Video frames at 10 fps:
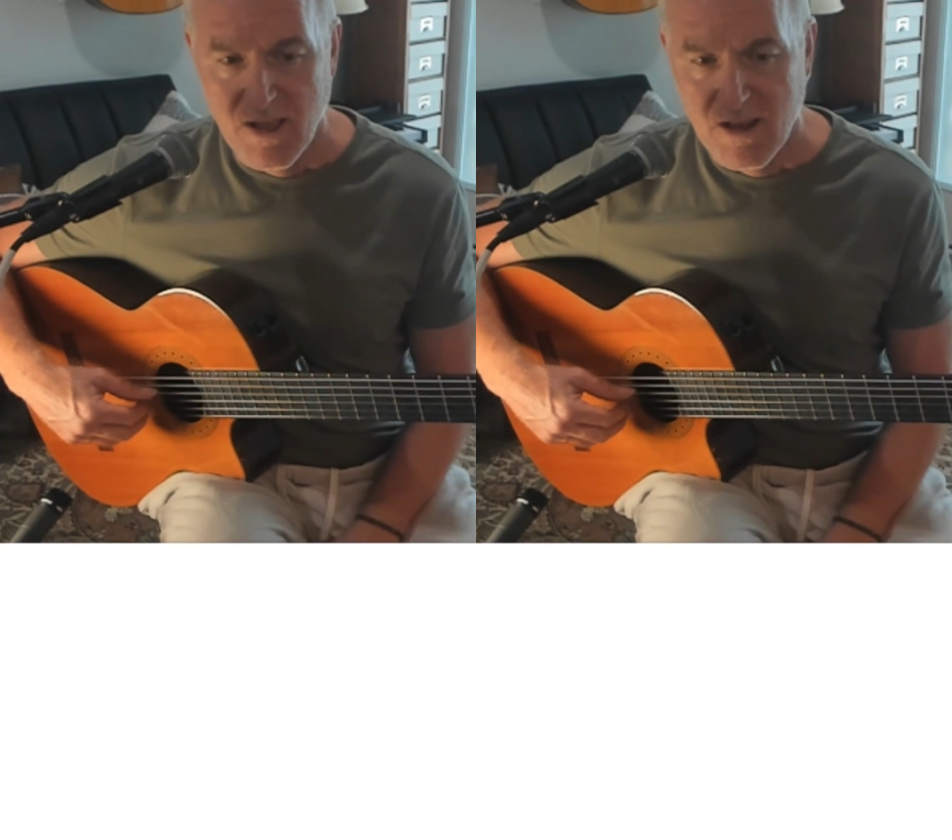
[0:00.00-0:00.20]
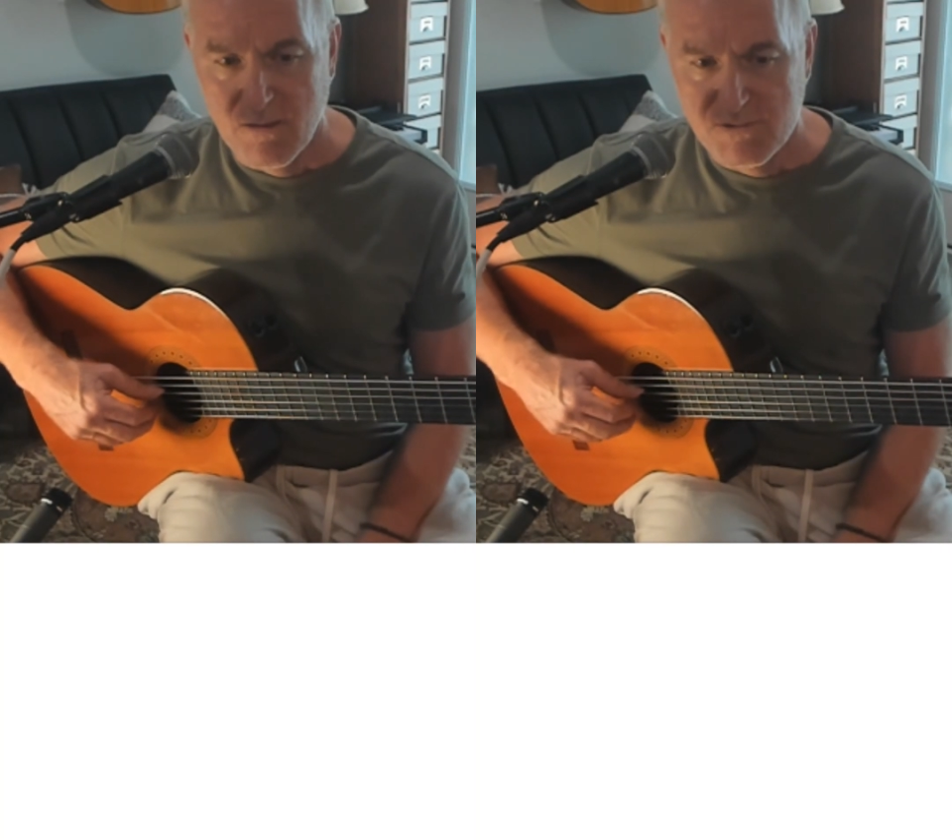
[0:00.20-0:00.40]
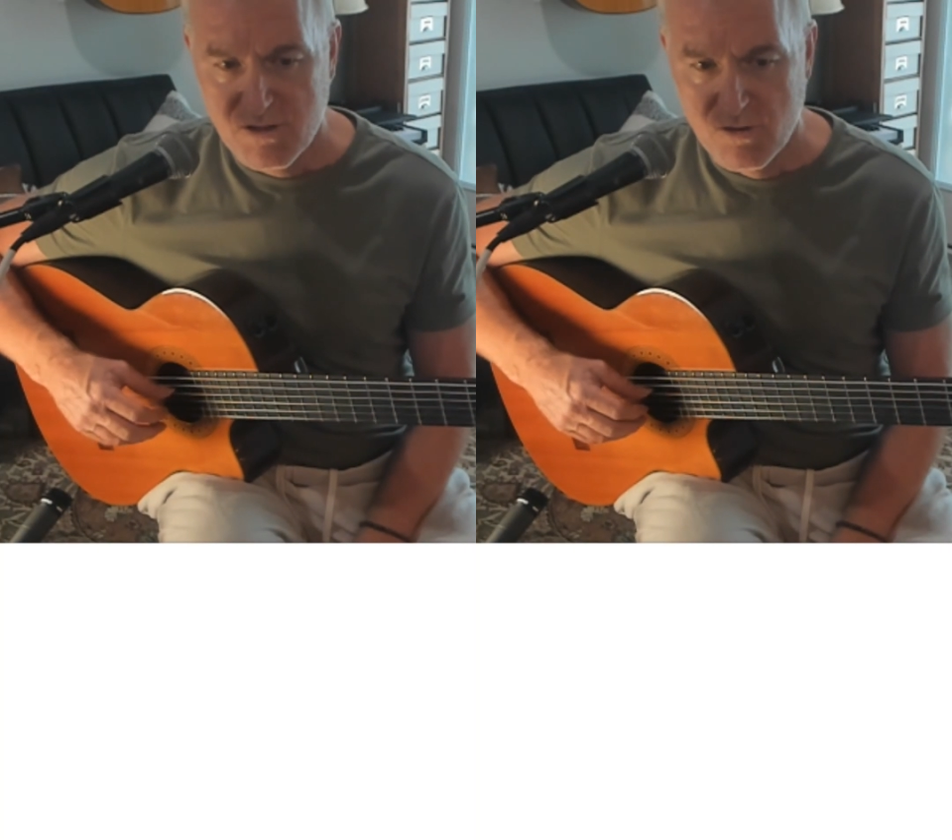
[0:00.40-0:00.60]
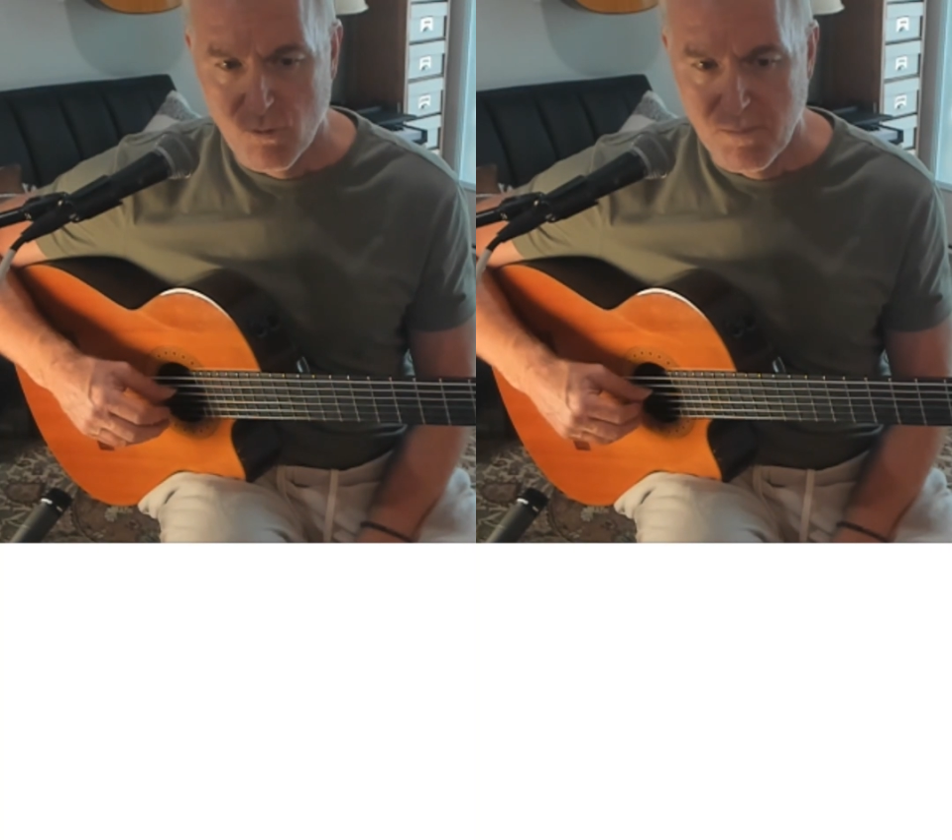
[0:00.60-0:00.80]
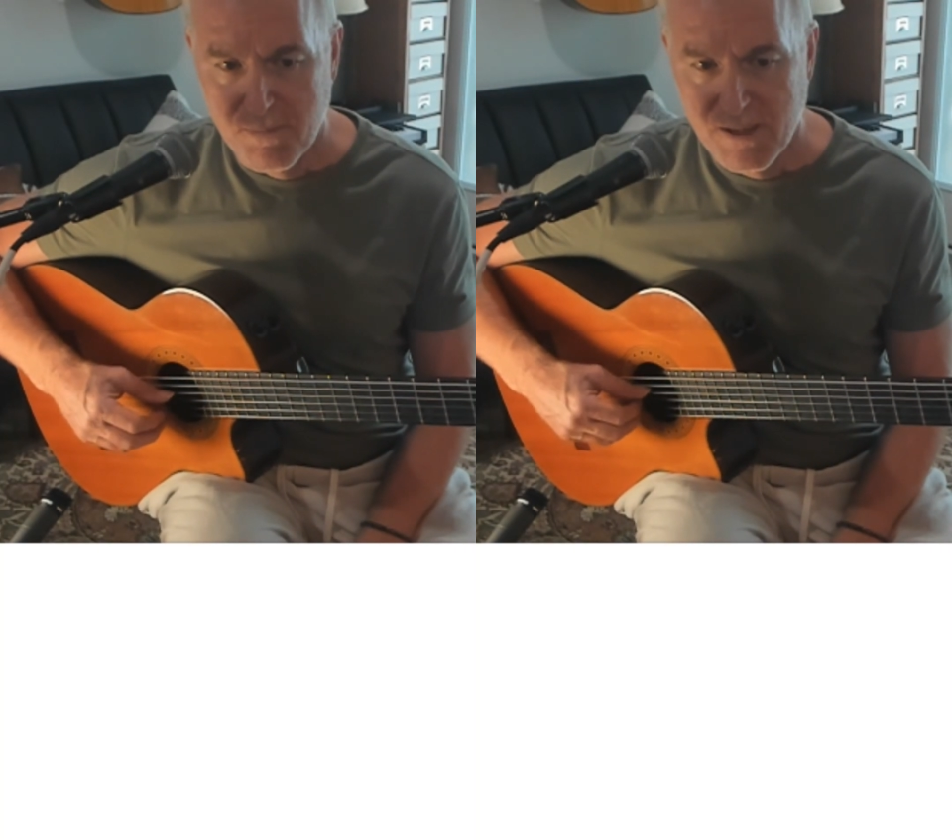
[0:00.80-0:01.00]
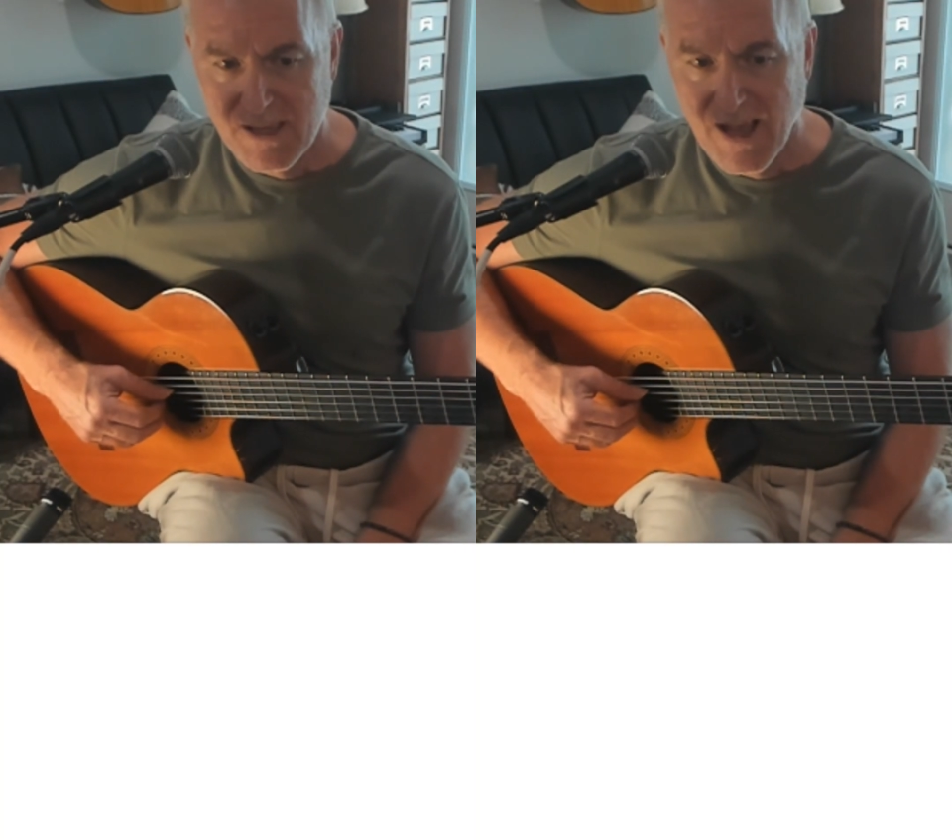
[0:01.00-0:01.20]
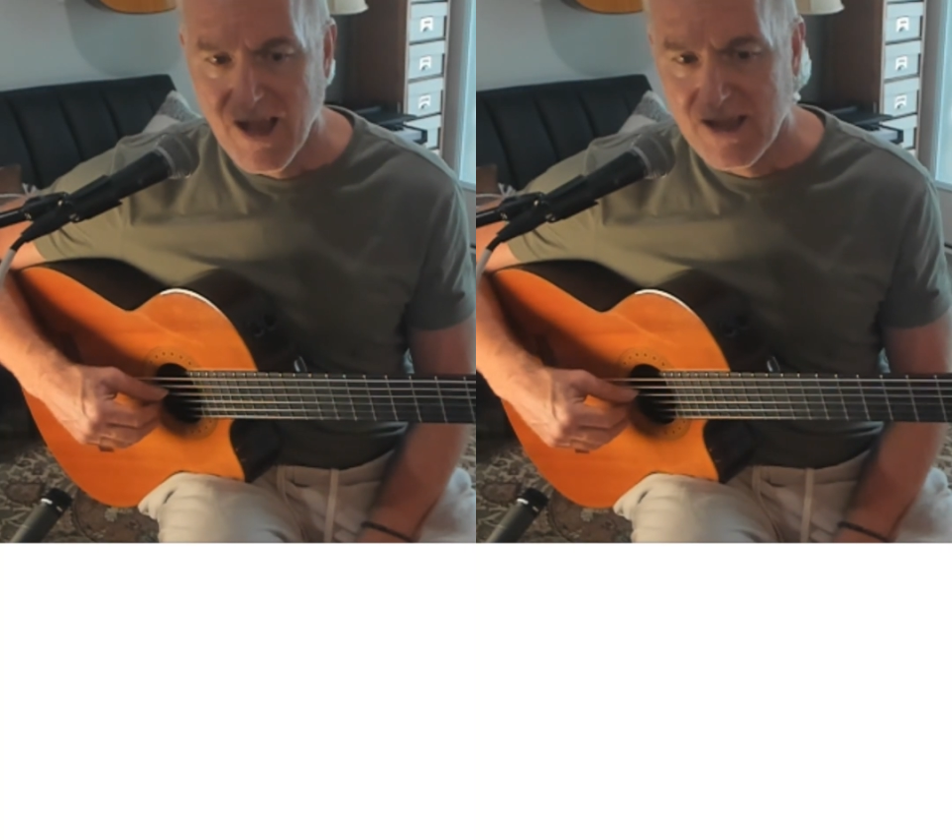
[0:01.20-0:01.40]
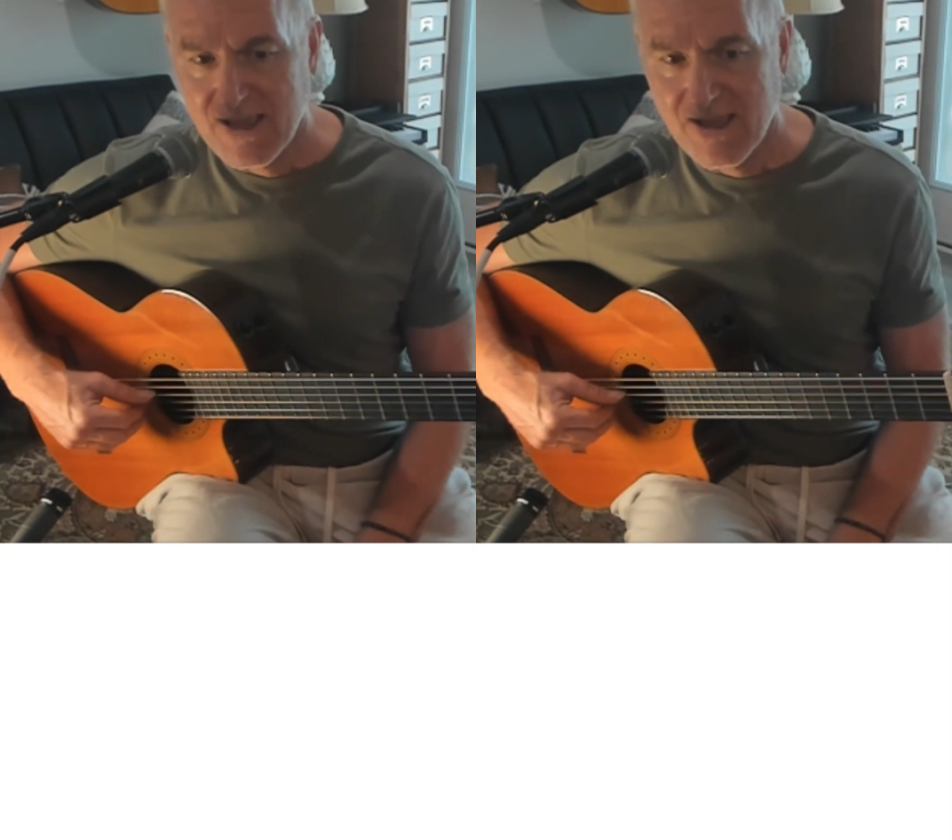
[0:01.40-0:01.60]
and I'm just going to do a
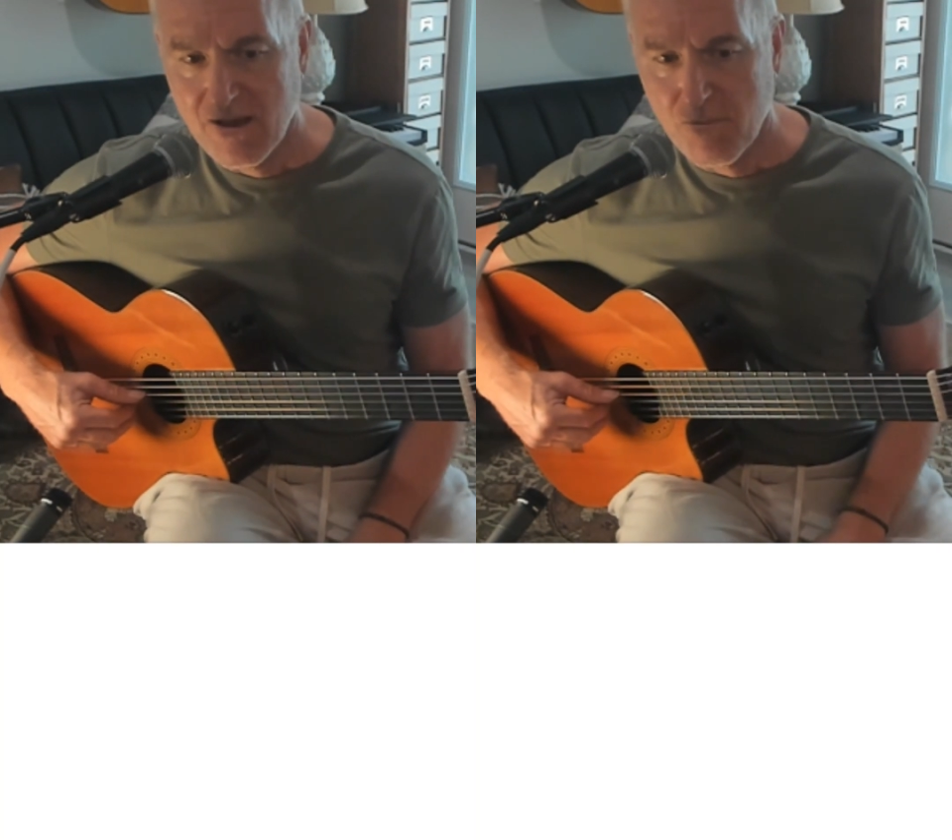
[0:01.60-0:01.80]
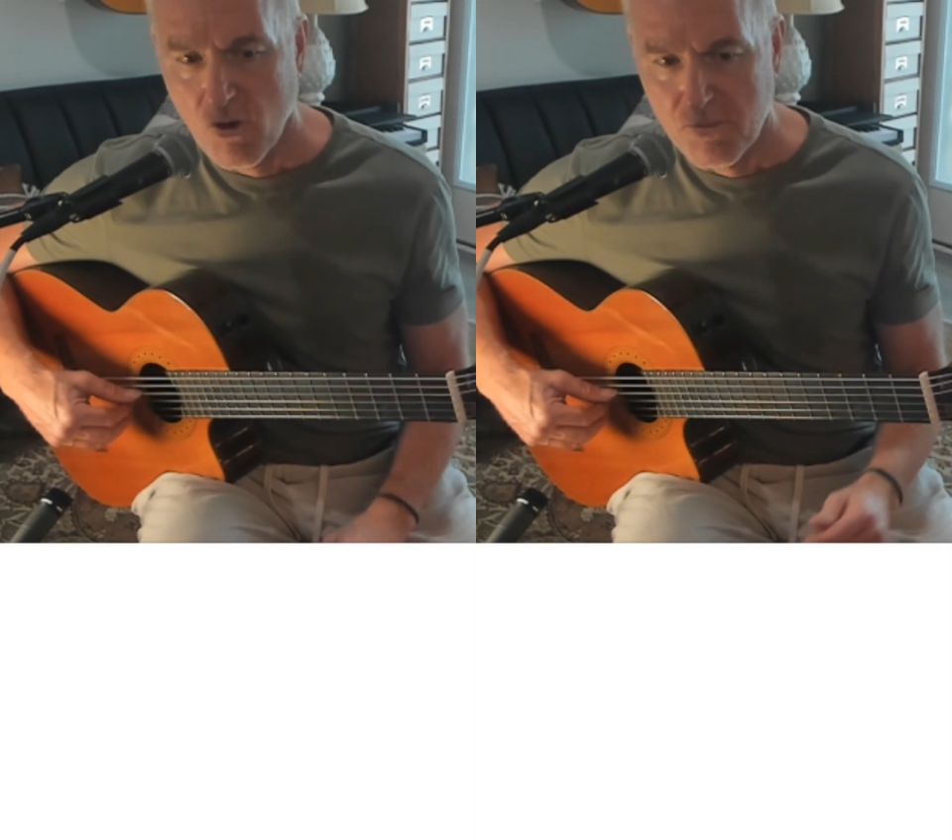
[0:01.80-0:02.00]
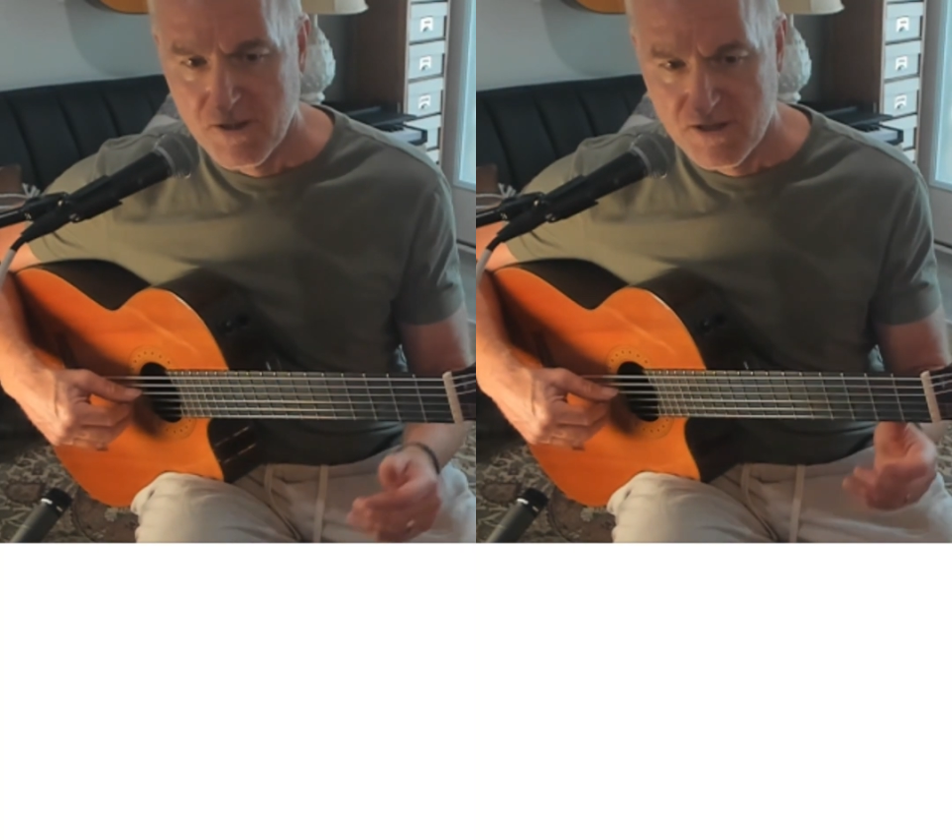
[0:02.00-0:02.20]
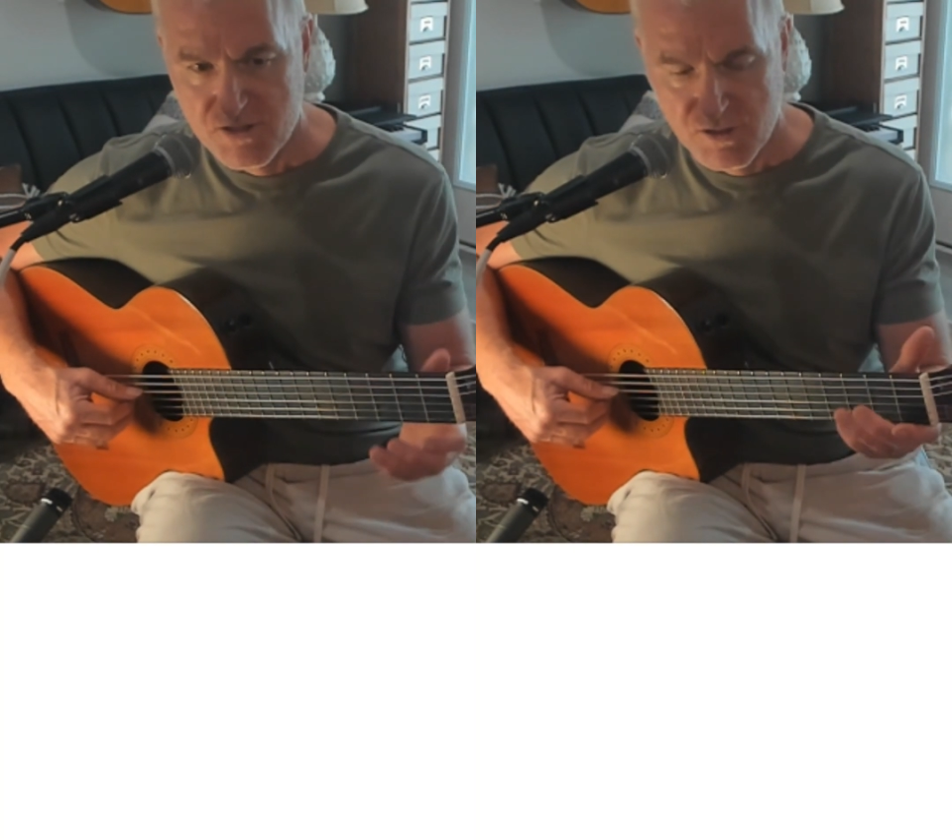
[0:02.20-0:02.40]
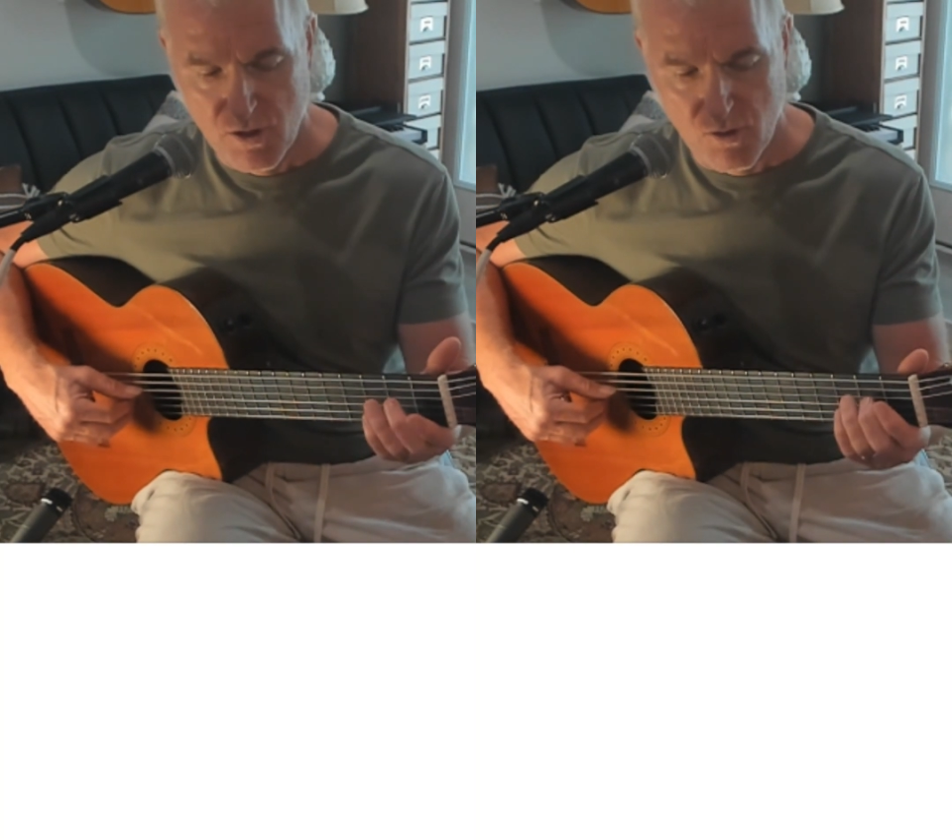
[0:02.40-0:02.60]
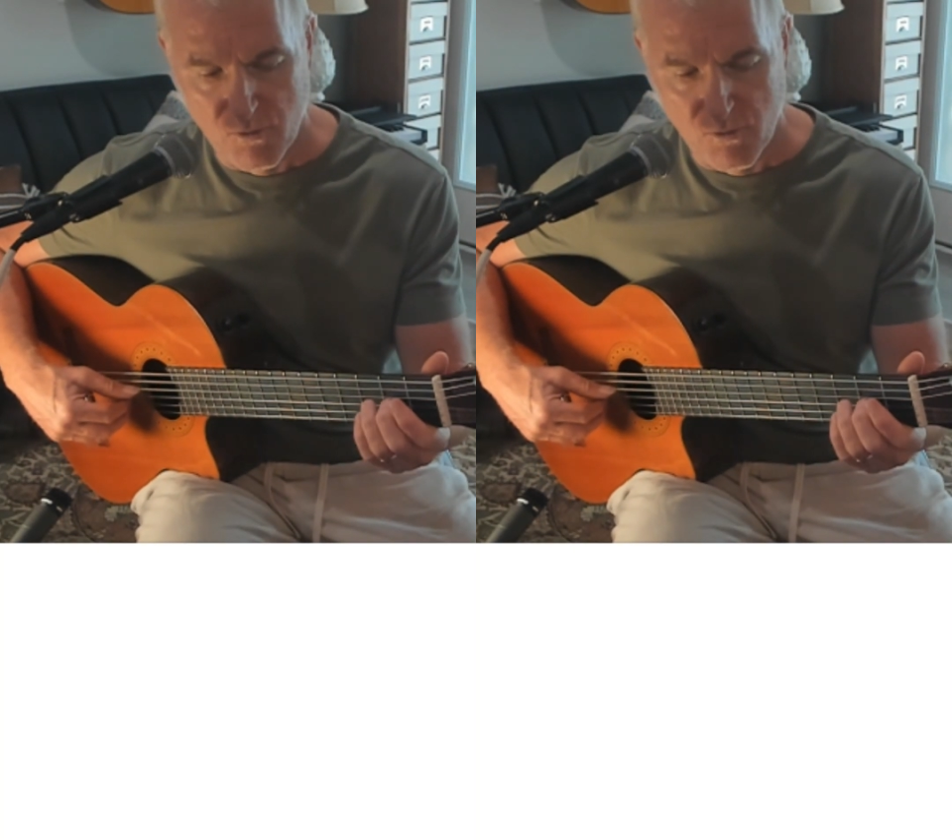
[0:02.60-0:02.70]
P-I-M arpeggio.